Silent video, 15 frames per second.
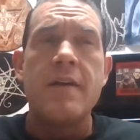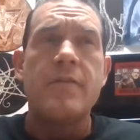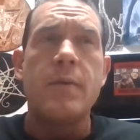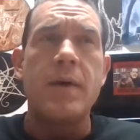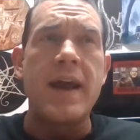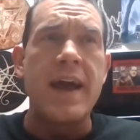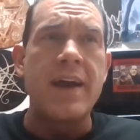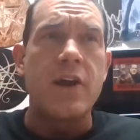But
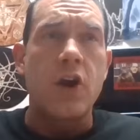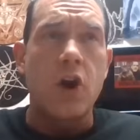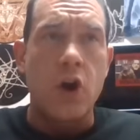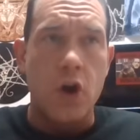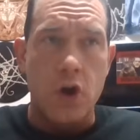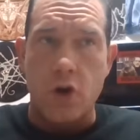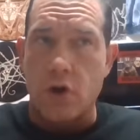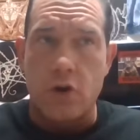when I
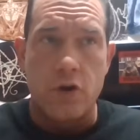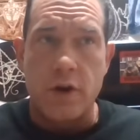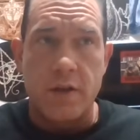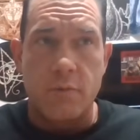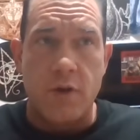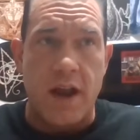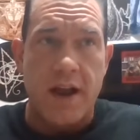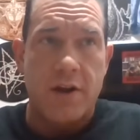heard,
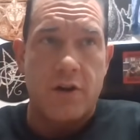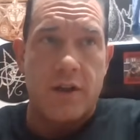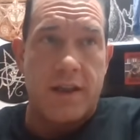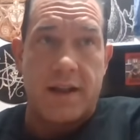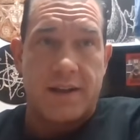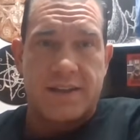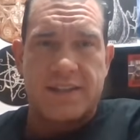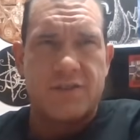what I, you
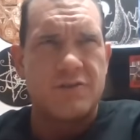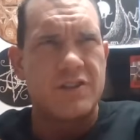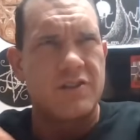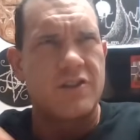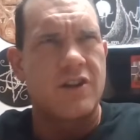know, because it was a,